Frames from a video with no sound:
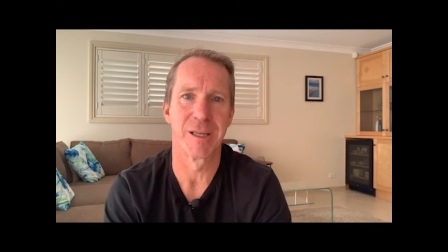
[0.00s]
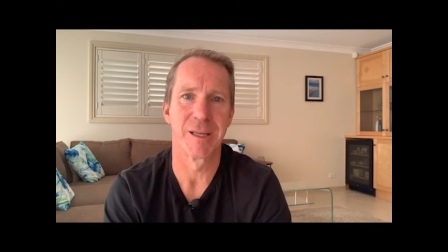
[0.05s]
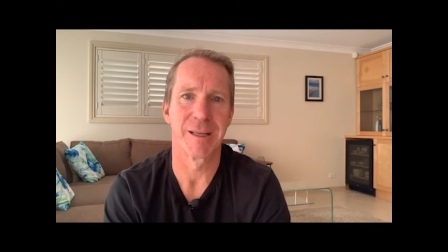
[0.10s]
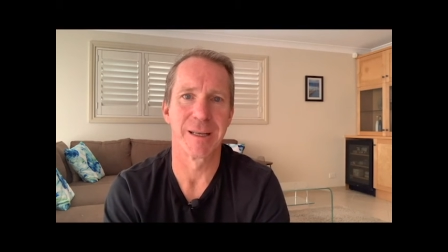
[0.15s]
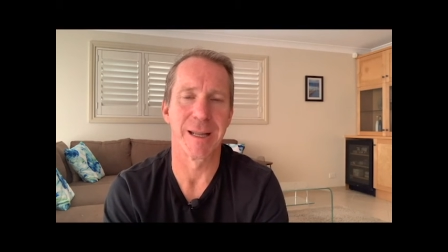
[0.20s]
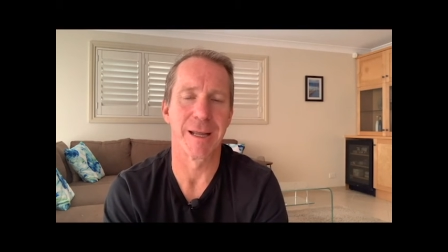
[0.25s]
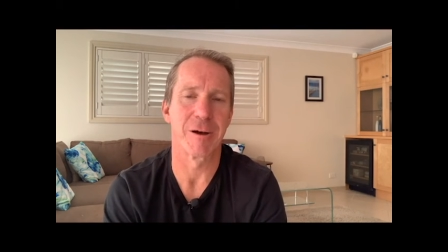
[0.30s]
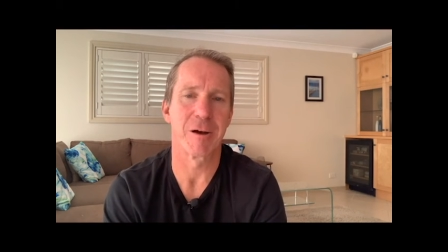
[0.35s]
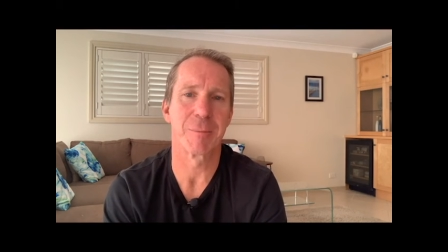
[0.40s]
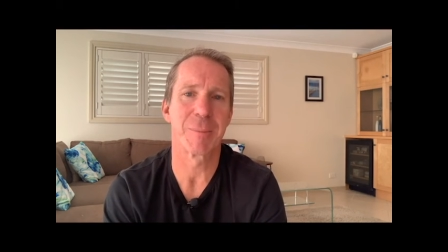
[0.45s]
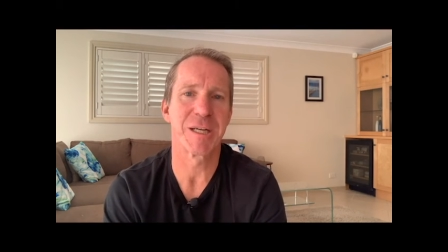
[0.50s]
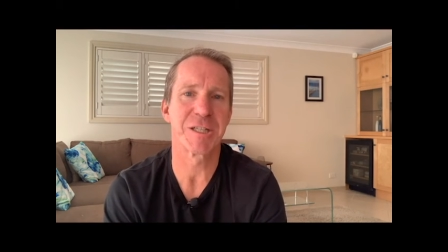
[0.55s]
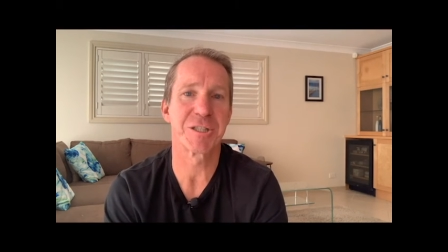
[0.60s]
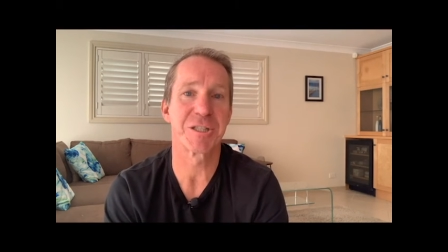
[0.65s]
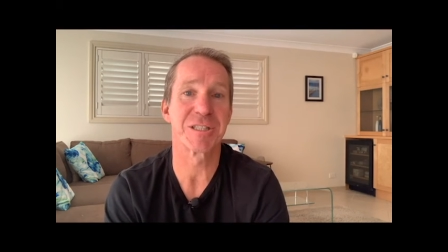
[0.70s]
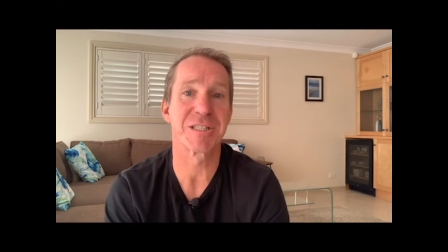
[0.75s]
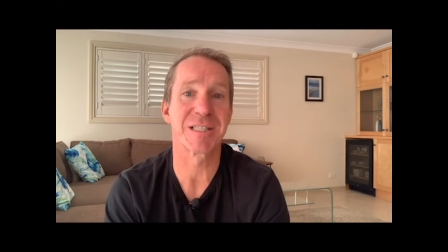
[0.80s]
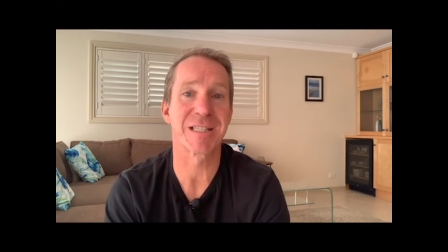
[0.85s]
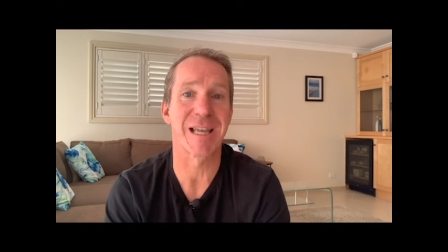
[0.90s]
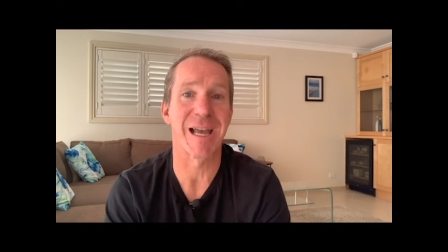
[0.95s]
Now, I
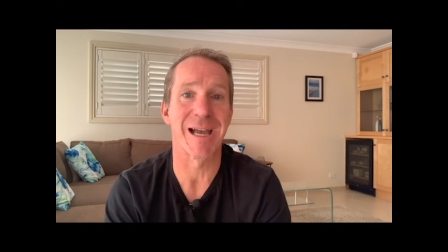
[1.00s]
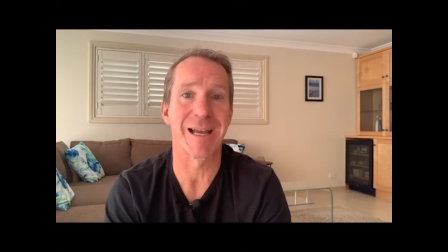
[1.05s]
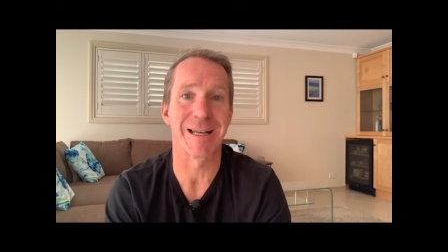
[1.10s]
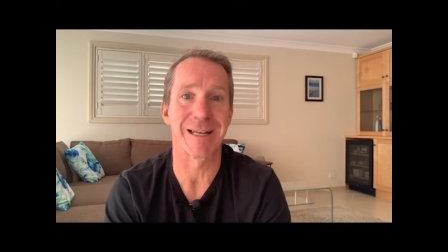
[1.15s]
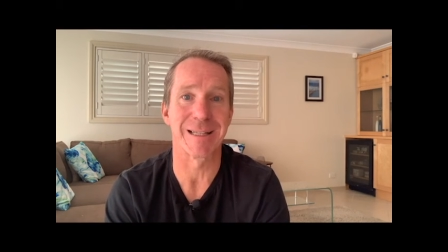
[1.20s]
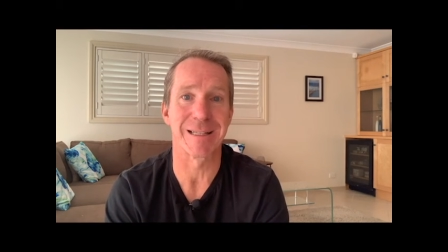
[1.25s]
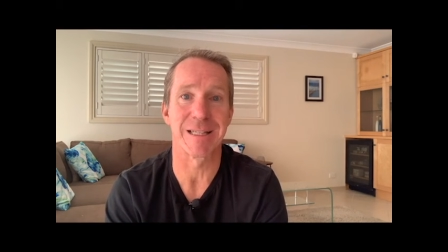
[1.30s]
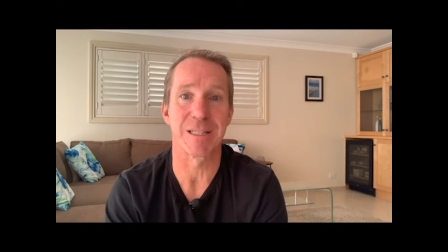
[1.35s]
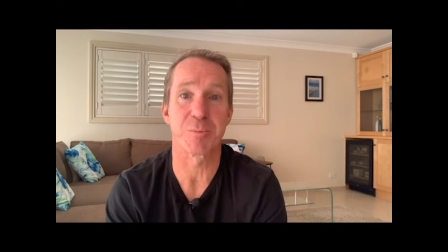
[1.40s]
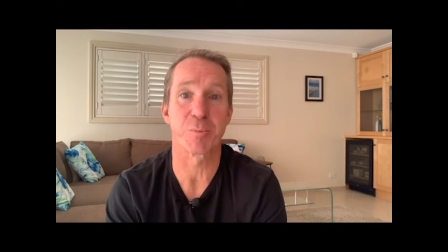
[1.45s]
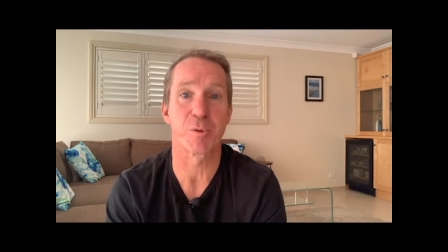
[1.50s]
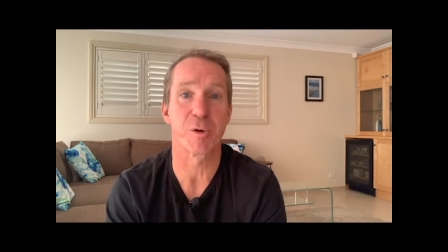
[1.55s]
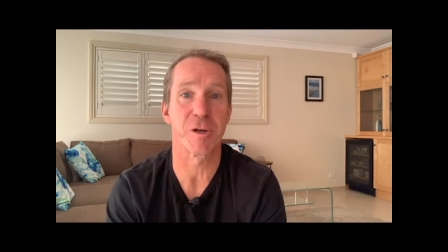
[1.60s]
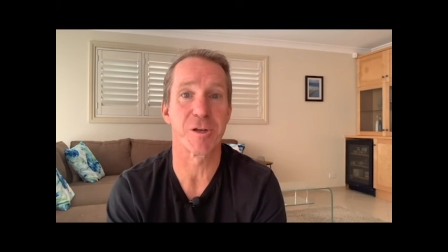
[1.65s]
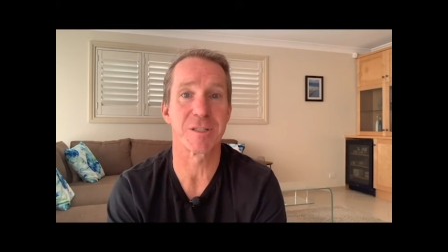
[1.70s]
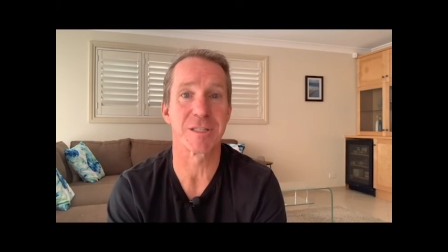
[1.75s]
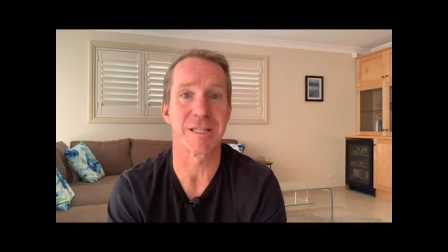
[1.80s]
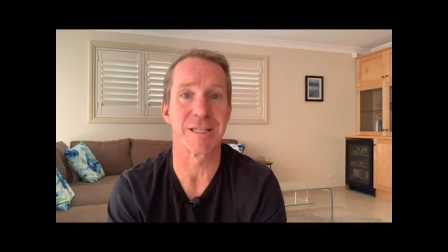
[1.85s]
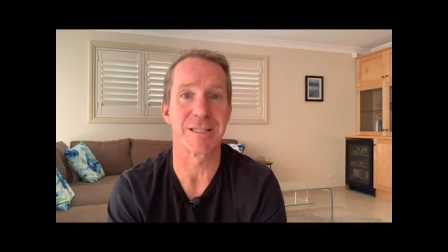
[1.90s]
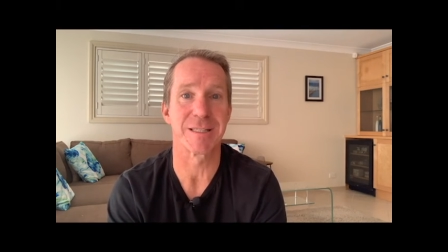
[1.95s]
mentioned scaling this
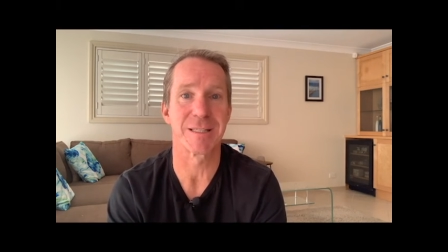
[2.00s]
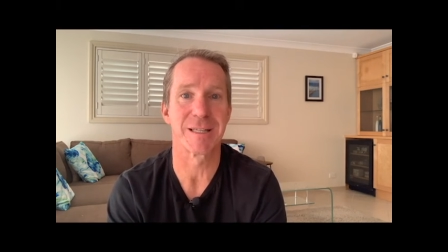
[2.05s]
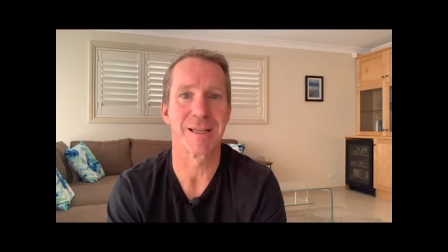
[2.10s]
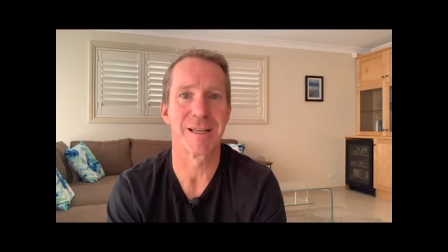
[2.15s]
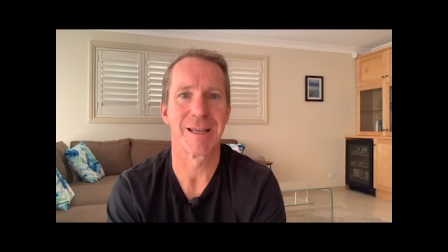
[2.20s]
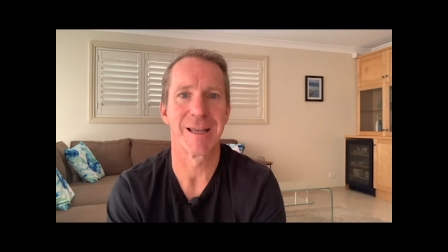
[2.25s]
process,